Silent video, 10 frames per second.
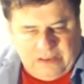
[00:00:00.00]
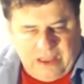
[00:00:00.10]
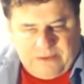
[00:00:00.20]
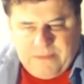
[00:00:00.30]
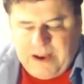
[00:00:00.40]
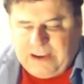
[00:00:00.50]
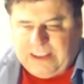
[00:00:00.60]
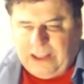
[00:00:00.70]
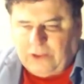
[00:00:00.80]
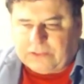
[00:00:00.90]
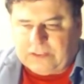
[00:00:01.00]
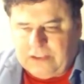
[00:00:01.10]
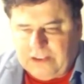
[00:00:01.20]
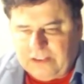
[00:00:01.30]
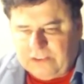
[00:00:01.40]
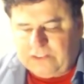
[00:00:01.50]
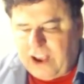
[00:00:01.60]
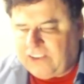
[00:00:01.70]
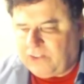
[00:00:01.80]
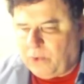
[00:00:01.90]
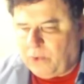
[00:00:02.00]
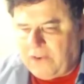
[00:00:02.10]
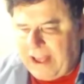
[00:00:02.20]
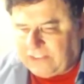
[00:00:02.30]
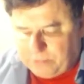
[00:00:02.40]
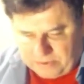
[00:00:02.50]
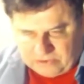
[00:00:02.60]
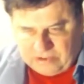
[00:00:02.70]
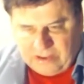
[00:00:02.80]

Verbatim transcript: admitted guilt to sexual harassment